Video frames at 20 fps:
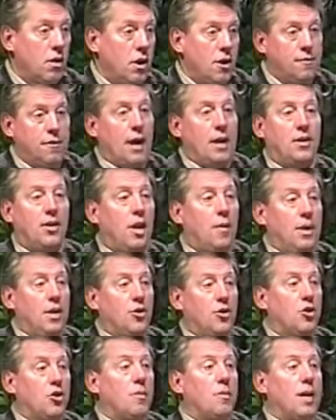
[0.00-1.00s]
In fact,
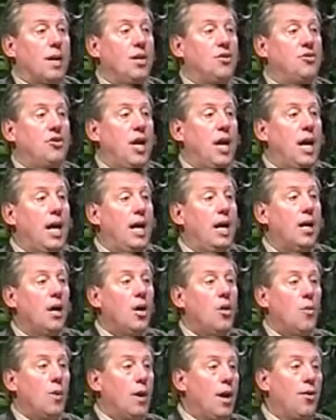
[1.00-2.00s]
there's going to be a
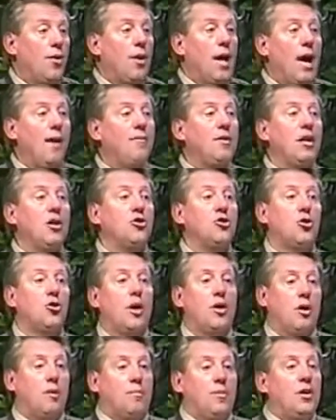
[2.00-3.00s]
day when I don't have the
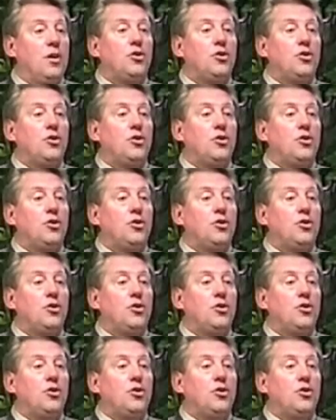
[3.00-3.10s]
Enjoy group.